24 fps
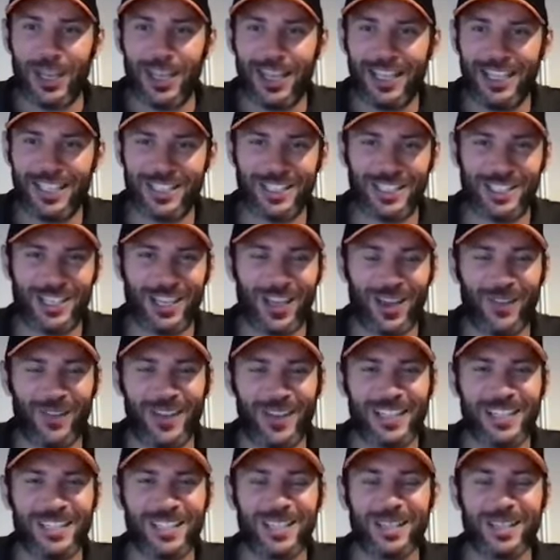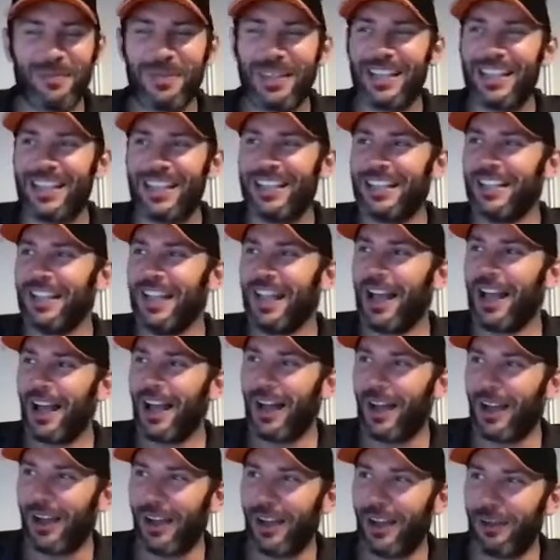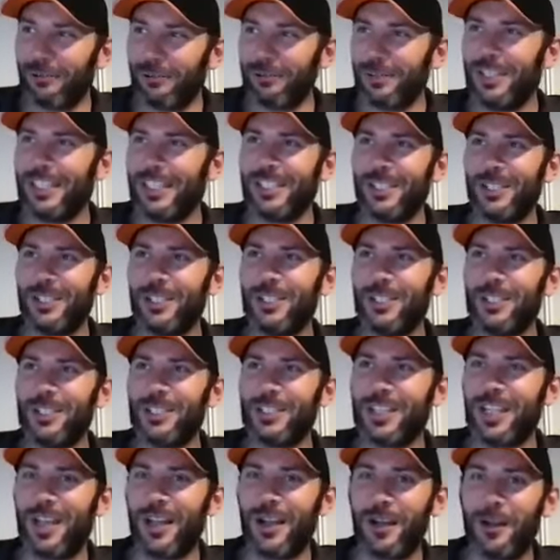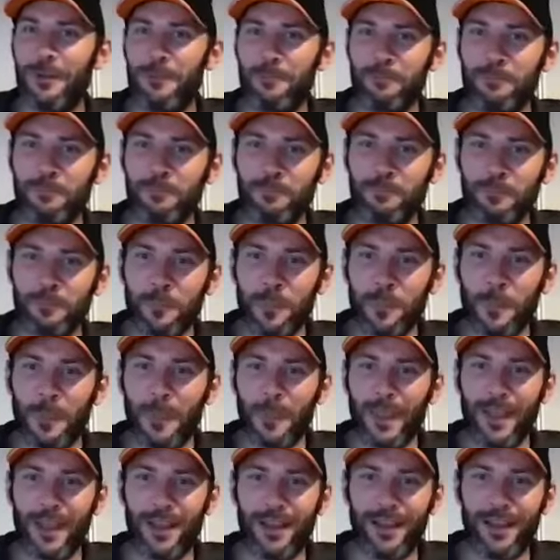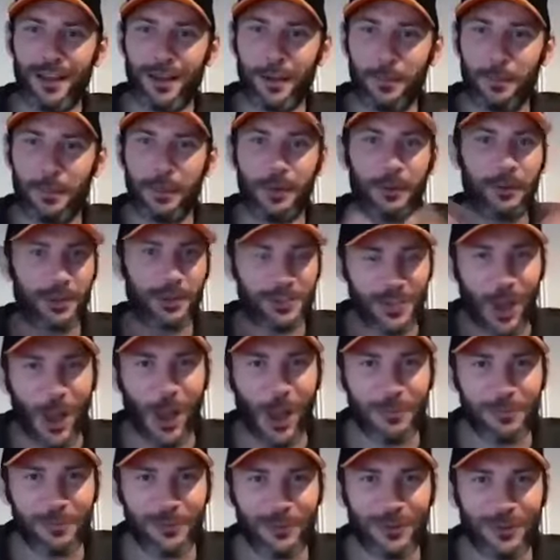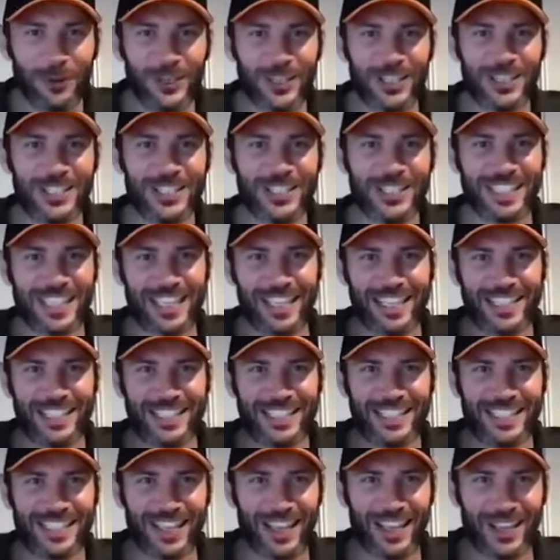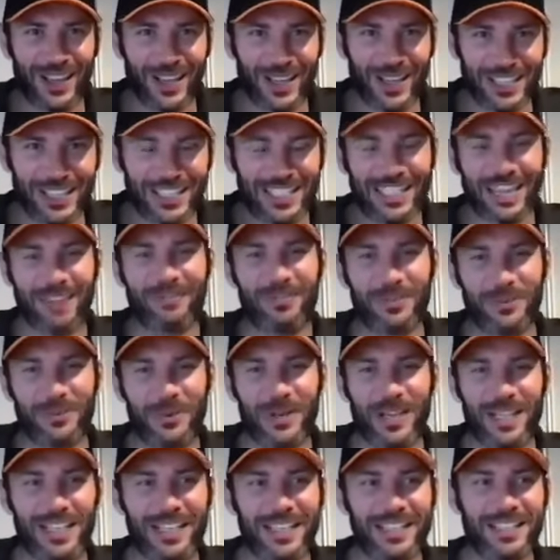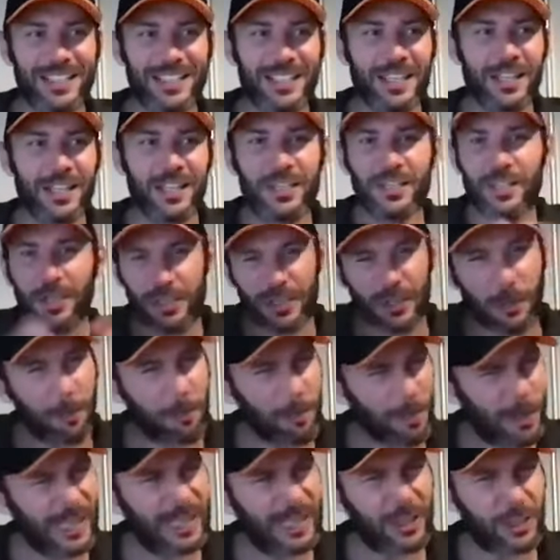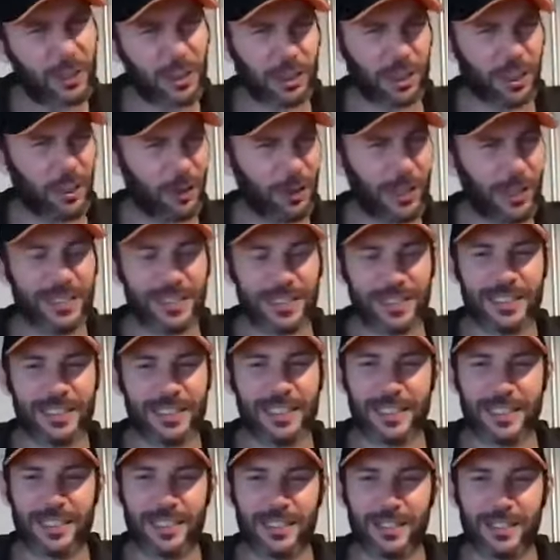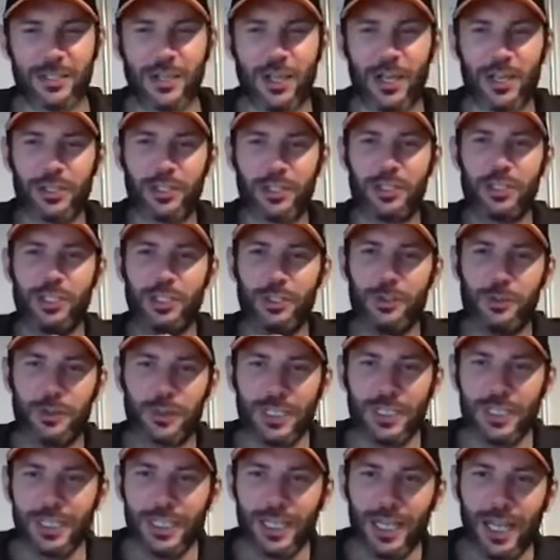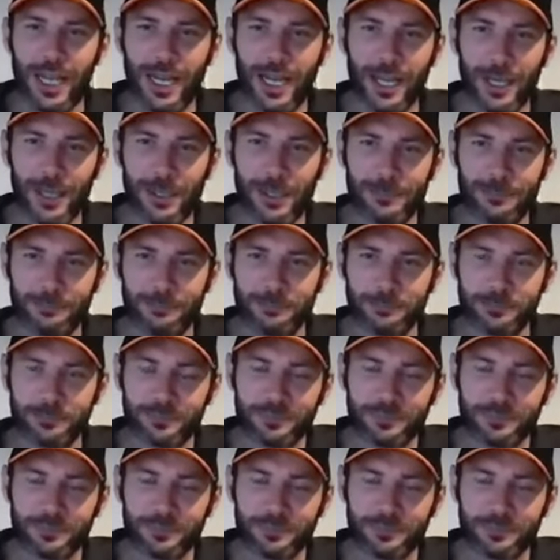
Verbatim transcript: it's going to be uh, a really good um, uh, period of time for us. It's uh, seven weeks, so it's a big shoot. It's a decent sized shoot. Um,